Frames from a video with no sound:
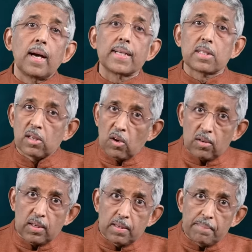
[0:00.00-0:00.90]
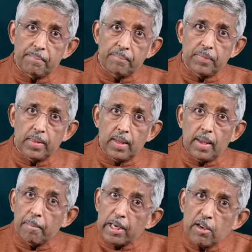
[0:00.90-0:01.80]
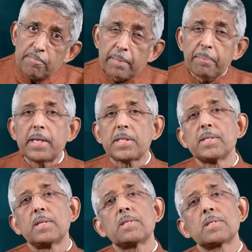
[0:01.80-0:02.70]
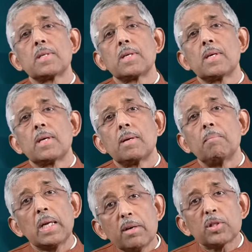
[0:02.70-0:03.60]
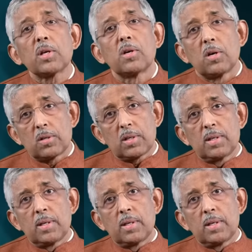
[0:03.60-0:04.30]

as a doctor. Many of my patients, believe it or not,